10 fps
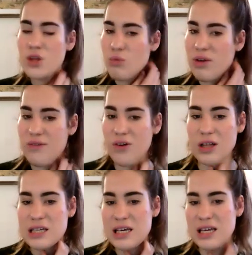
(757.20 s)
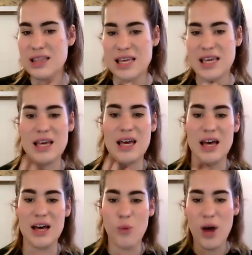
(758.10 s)
we've got the
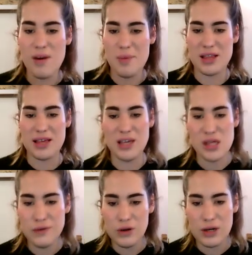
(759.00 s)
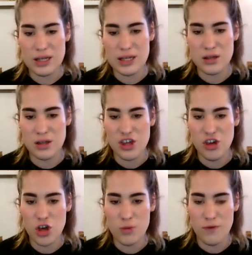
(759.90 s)
white rabbit, and he's fallen into the
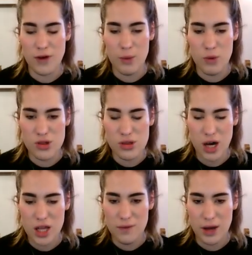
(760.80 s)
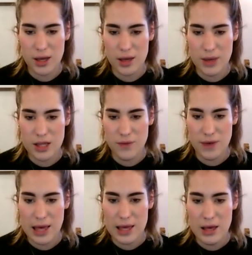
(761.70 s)
cucumber frame, which is kind of like a bit of
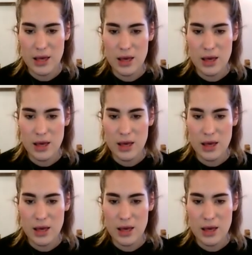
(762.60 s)
a